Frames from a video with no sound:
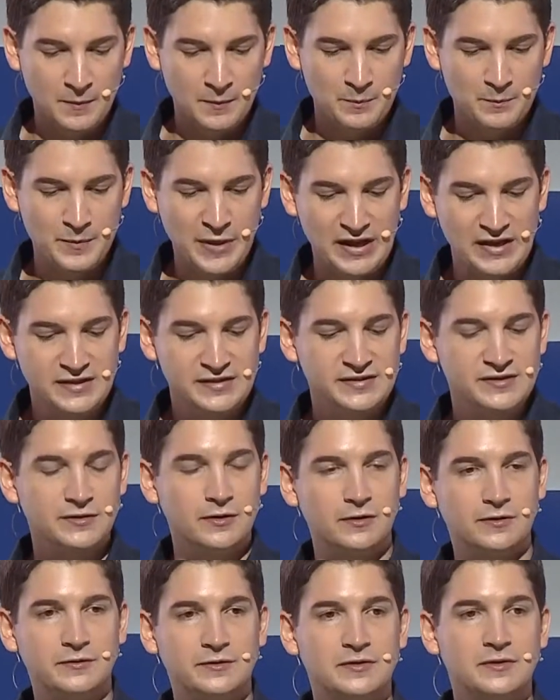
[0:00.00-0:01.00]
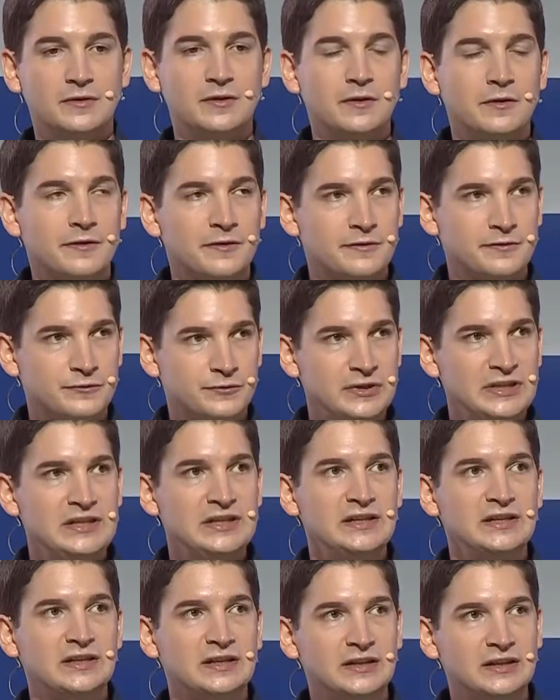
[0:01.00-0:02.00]
based on three
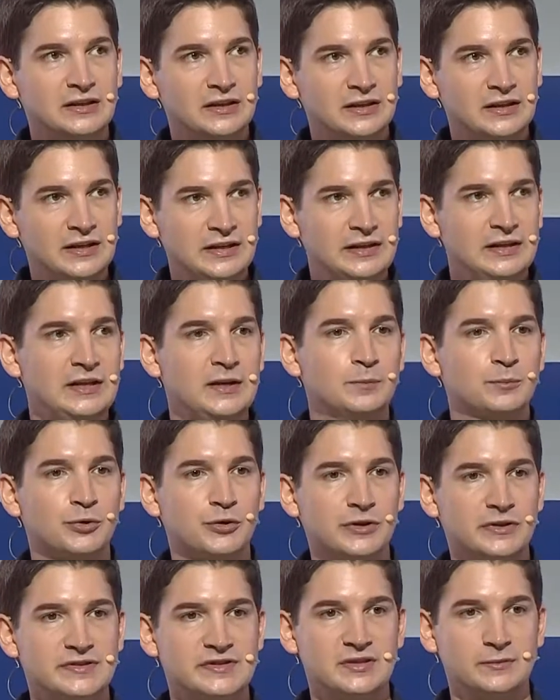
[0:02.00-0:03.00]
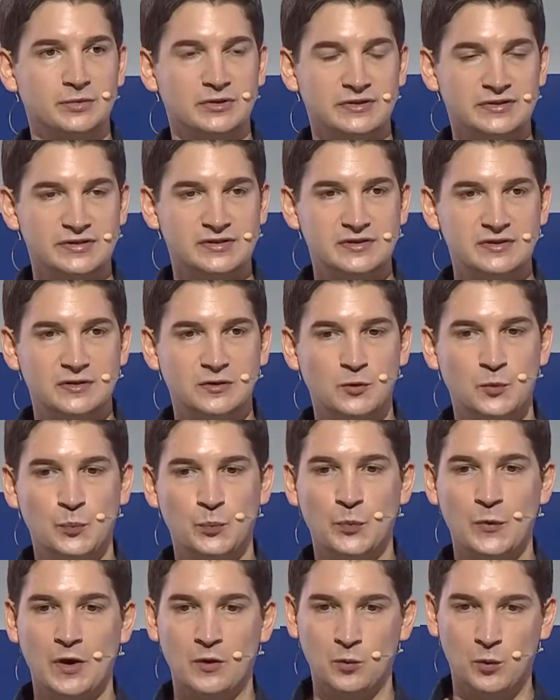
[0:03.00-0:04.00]
key principles:
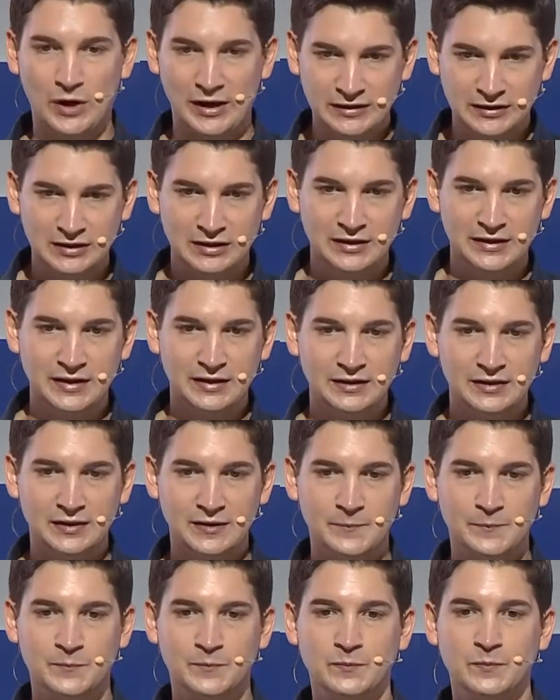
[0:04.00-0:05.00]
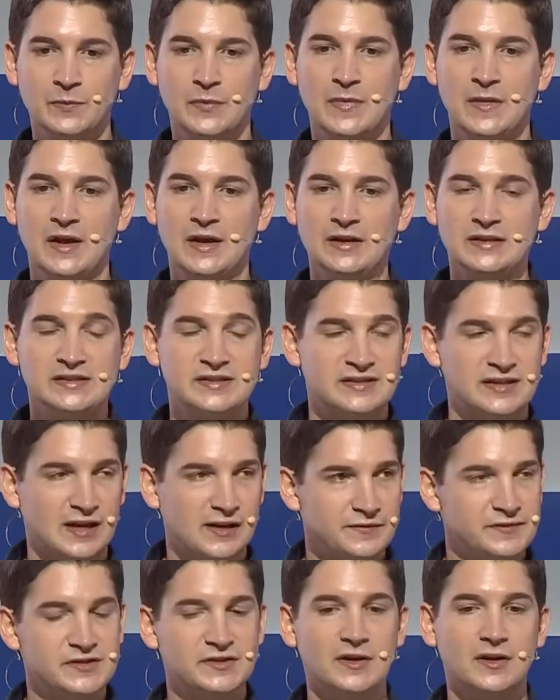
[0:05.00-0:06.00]
one-click,
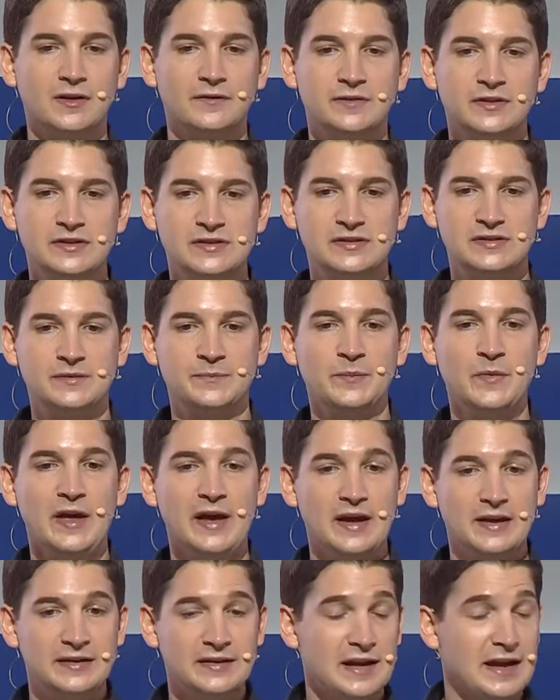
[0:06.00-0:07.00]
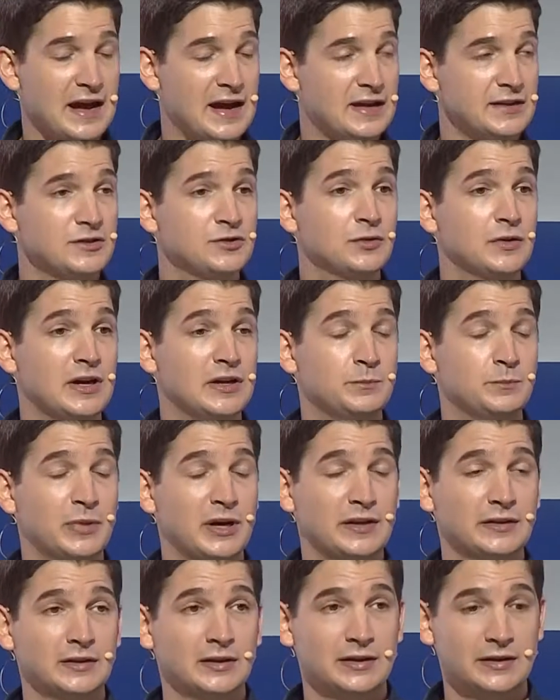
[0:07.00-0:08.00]
self-service, and end-to-end
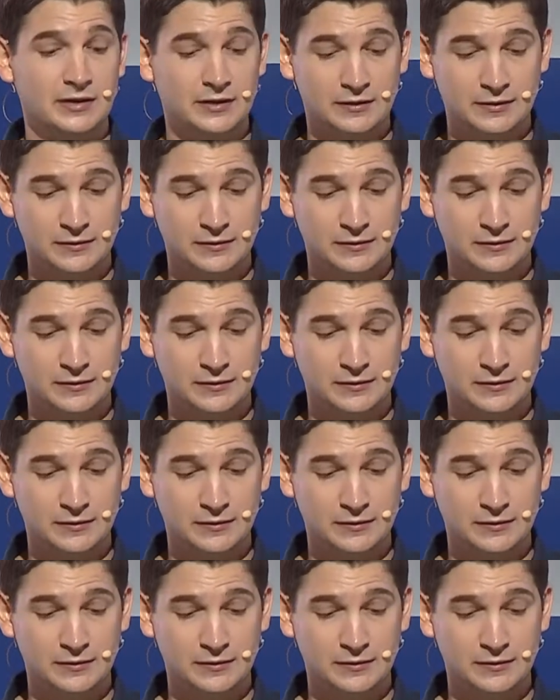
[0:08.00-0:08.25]
bundling.